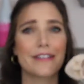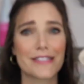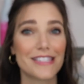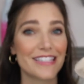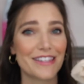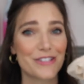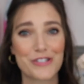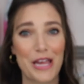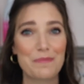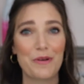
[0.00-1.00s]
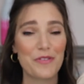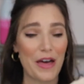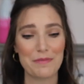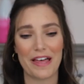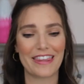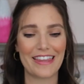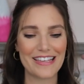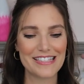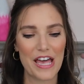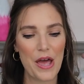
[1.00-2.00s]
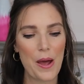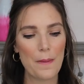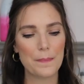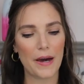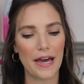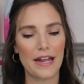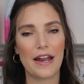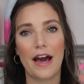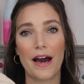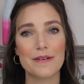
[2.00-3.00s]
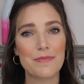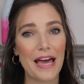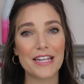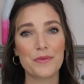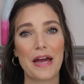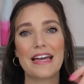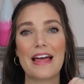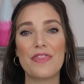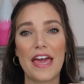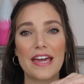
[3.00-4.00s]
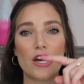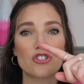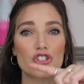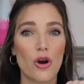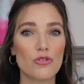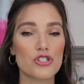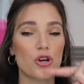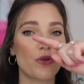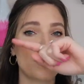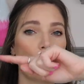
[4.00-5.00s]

to see the shape of them like this, but anyway, they don't show. They